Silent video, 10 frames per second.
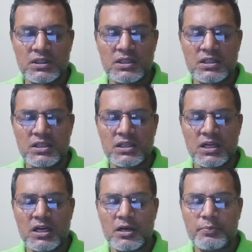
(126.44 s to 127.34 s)

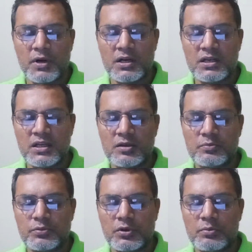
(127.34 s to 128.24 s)
INRIA
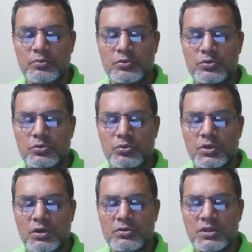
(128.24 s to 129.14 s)
funding from
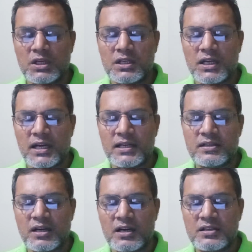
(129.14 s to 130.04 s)

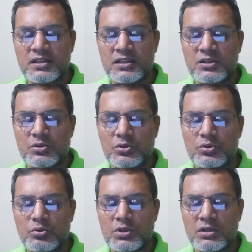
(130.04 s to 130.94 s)
2013 to
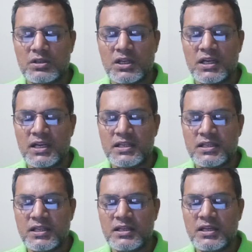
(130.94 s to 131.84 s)

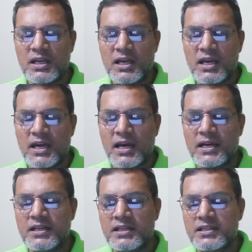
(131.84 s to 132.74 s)
2018
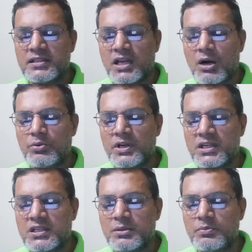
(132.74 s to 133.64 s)
and is now
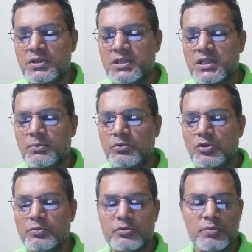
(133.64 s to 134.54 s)
actively
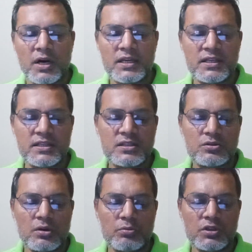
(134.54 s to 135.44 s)
developed by its
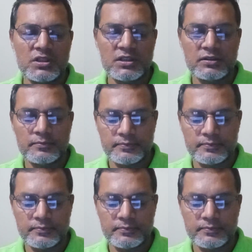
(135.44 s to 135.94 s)
community.